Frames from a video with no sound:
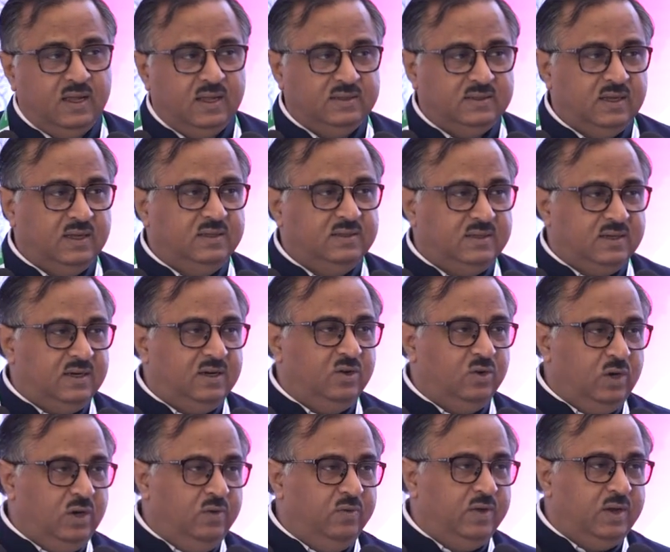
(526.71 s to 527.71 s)
As I said,
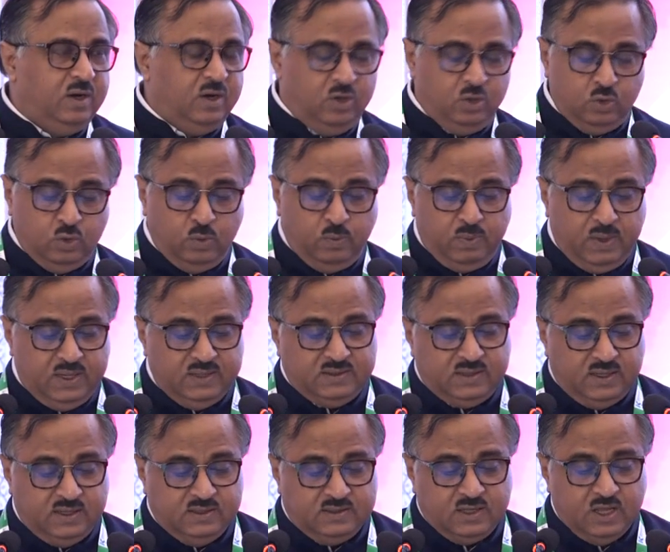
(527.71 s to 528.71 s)
only 1 or 2
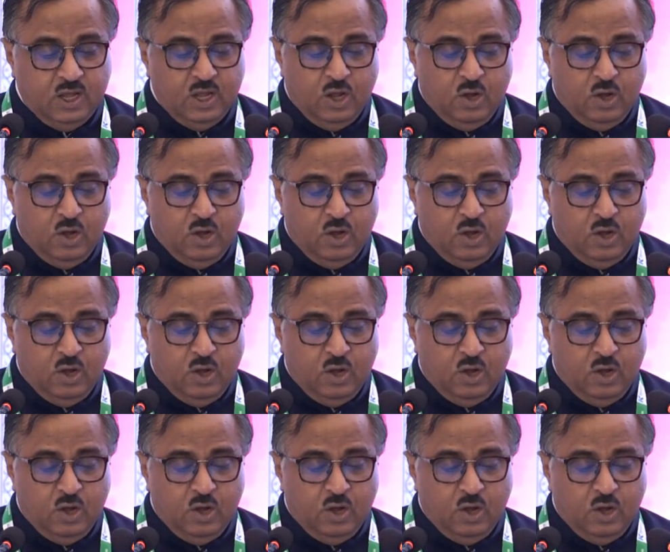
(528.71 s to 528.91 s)
places